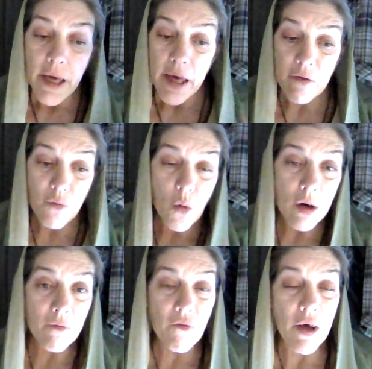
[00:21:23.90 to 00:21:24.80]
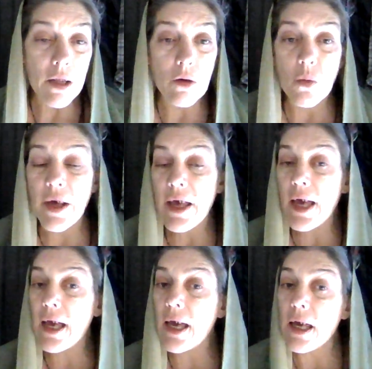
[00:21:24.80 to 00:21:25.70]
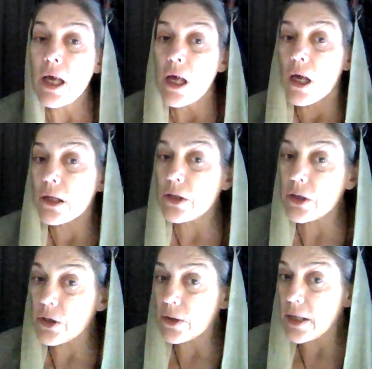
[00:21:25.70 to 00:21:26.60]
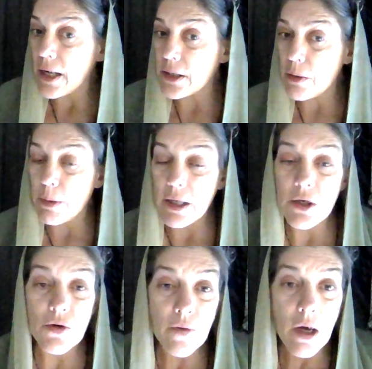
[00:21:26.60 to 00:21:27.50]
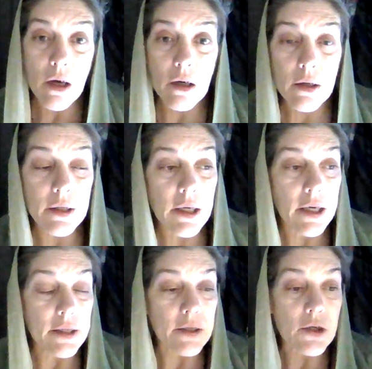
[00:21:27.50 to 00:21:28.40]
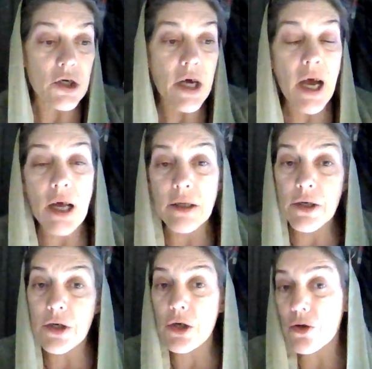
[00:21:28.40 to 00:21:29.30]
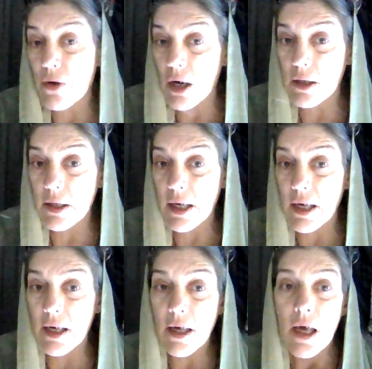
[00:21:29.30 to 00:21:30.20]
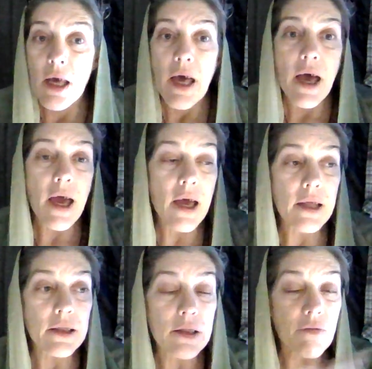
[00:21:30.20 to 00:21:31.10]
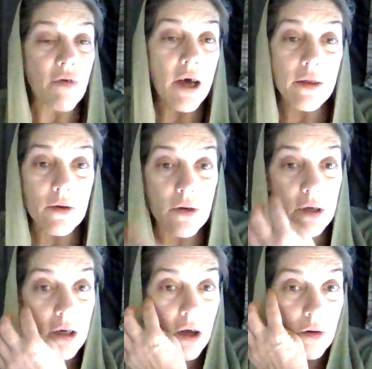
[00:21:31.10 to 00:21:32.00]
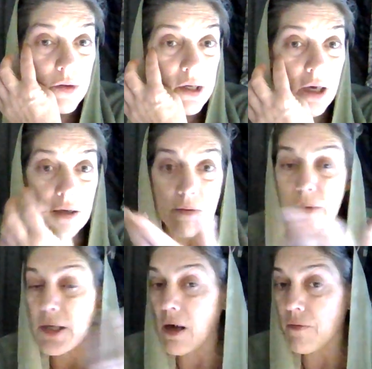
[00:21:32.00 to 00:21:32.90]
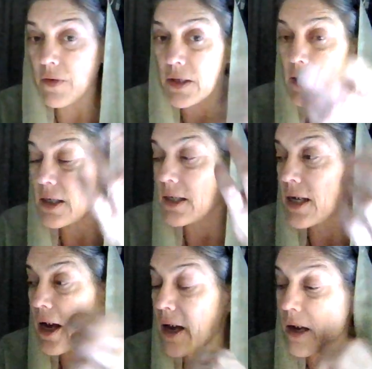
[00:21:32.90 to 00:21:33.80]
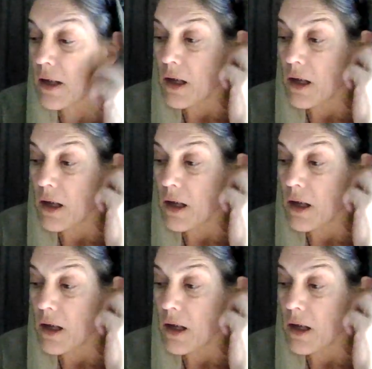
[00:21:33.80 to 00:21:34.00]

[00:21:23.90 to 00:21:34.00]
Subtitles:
if one fell away, turned out to be a drunk, and their child is struggling, and the father, sells himself into debt,